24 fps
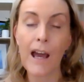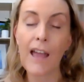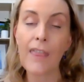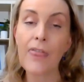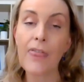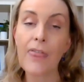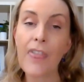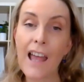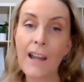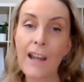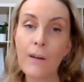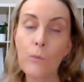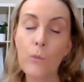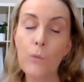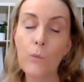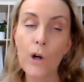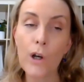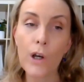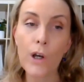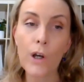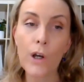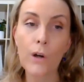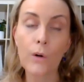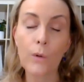and then
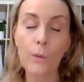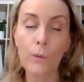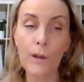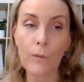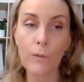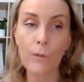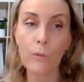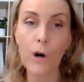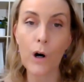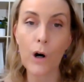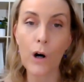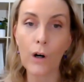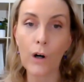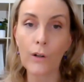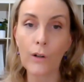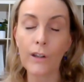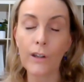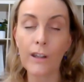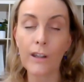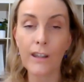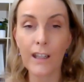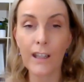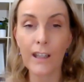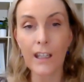work with
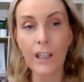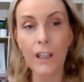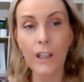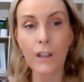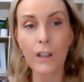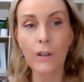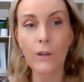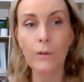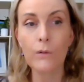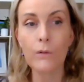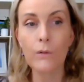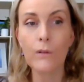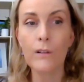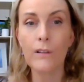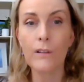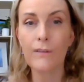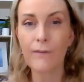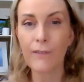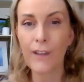one that you